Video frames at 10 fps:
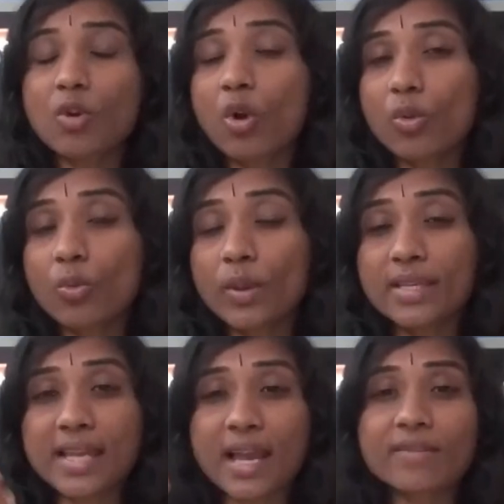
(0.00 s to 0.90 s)

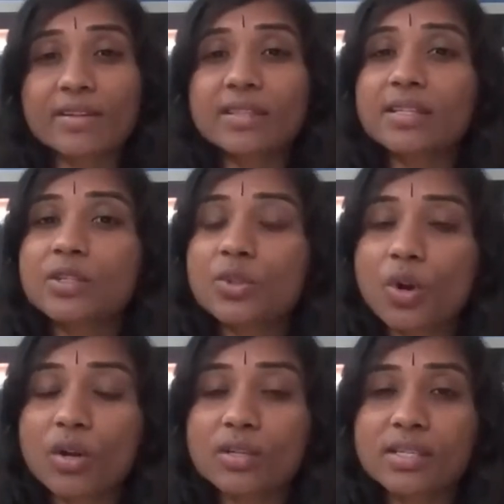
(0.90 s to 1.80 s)
always having these
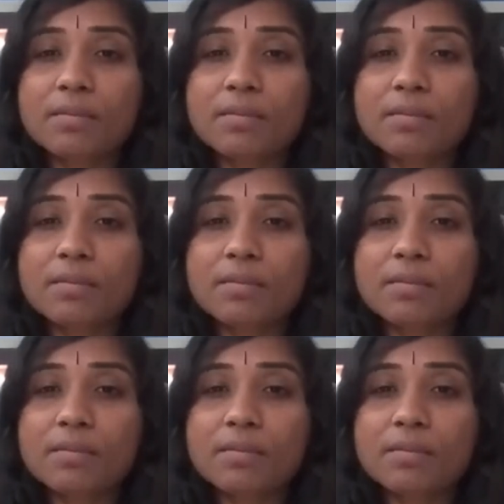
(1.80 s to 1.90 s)
thoughts.